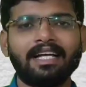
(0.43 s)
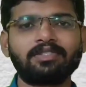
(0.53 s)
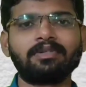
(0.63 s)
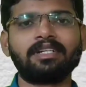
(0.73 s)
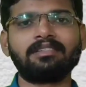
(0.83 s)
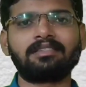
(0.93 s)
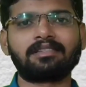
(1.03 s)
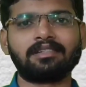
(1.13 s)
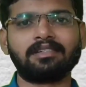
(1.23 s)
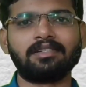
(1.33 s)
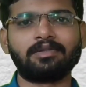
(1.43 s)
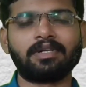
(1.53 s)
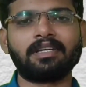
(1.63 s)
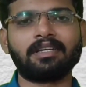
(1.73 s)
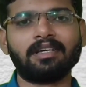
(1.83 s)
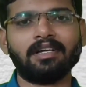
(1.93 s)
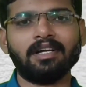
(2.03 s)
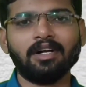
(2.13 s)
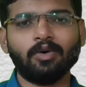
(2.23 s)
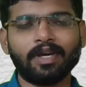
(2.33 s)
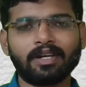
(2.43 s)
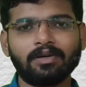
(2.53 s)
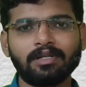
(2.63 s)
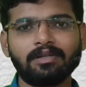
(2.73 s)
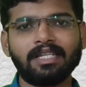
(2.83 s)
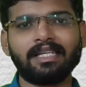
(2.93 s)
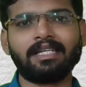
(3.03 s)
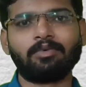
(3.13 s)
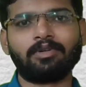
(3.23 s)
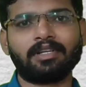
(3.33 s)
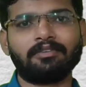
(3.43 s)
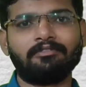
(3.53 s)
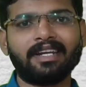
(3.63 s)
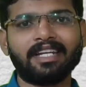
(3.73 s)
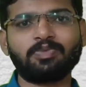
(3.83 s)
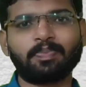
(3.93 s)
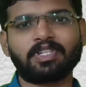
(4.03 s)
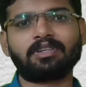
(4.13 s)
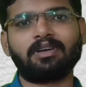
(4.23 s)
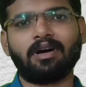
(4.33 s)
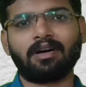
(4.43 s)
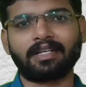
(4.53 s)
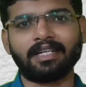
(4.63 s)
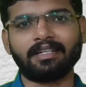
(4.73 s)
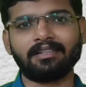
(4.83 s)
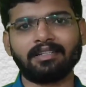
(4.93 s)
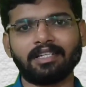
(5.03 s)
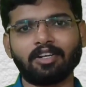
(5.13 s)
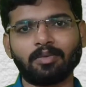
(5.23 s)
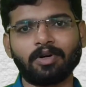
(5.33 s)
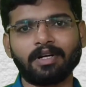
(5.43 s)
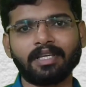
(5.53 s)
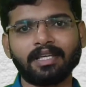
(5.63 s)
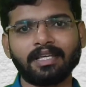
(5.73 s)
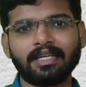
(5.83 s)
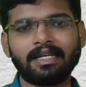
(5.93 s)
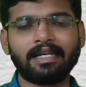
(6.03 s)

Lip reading: Hi students, today we are going to learn about a very special organ in our body